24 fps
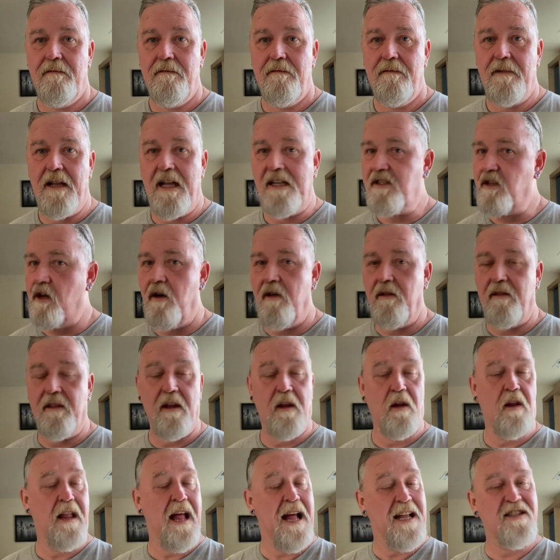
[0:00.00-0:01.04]
That's all.
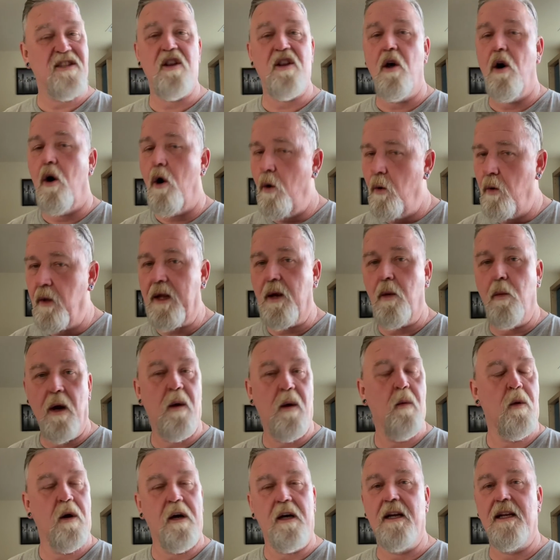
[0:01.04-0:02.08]
That's the only way
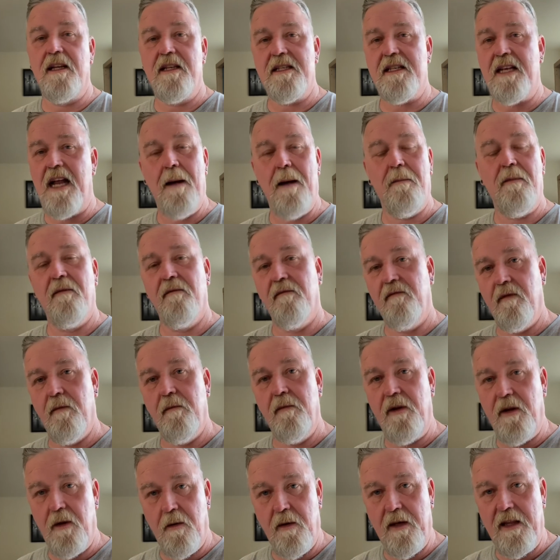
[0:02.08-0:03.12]
we're going to stop them from
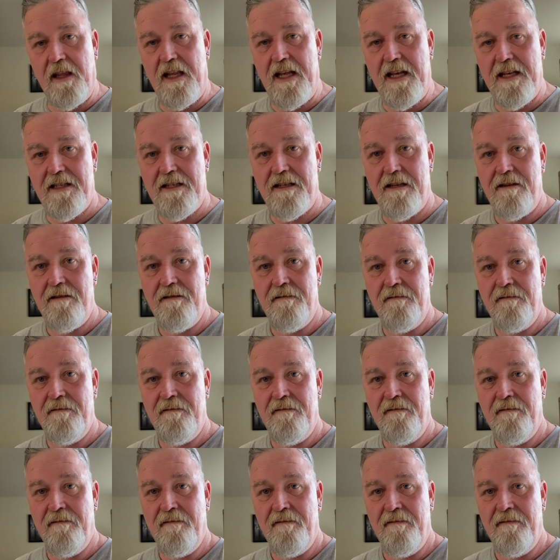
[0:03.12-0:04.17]
doing this.
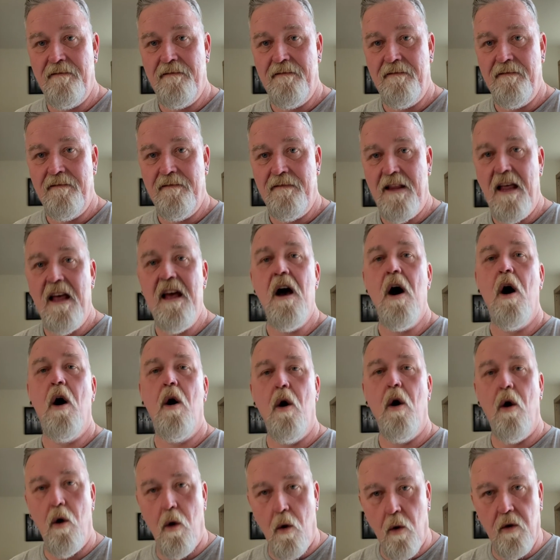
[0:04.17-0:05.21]

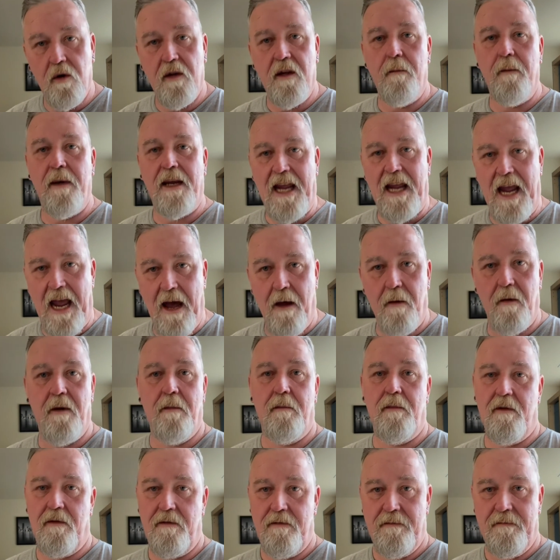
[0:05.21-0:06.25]
Hold them
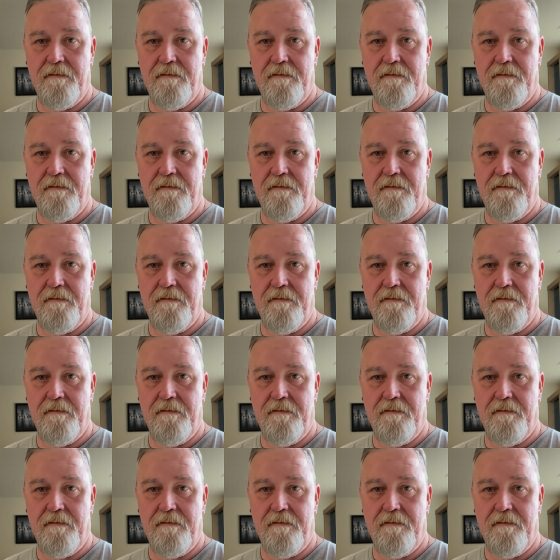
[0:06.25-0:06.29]
accountable.